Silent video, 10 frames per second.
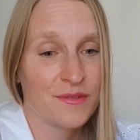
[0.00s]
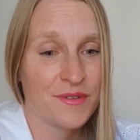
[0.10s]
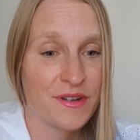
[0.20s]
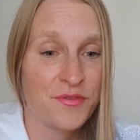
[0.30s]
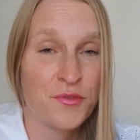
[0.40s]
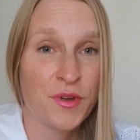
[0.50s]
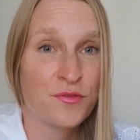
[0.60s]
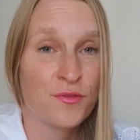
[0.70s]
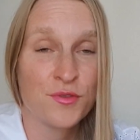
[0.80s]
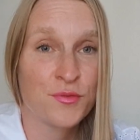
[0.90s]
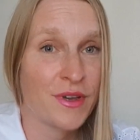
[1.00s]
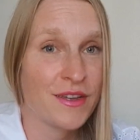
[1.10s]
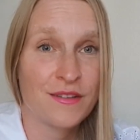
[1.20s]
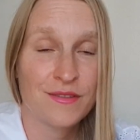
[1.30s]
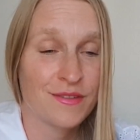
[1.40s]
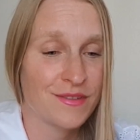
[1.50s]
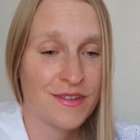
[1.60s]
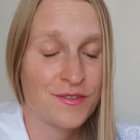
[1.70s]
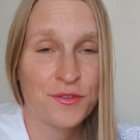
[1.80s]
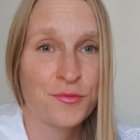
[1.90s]
Well, if you want to lose weight,
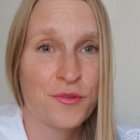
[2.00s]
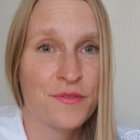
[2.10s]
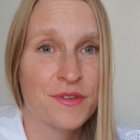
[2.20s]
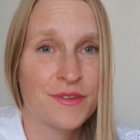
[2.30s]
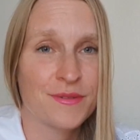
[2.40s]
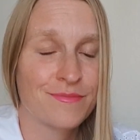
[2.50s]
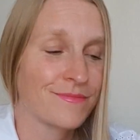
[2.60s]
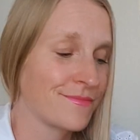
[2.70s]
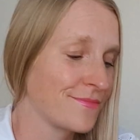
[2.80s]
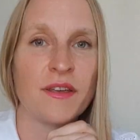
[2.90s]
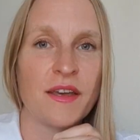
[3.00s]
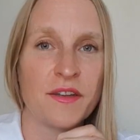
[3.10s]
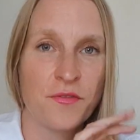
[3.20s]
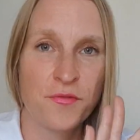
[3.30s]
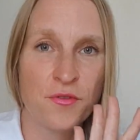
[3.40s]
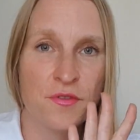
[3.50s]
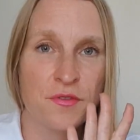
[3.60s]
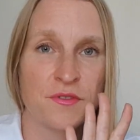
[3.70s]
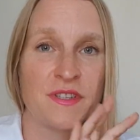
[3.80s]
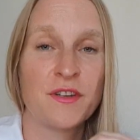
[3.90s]
it's not worth it. And a
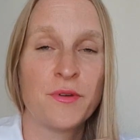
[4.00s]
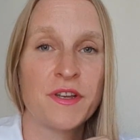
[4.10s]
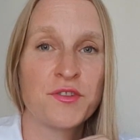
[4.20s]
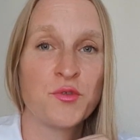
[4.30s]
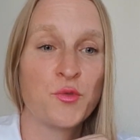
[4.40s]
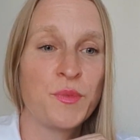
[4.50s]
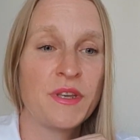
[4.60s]
fourth consideration would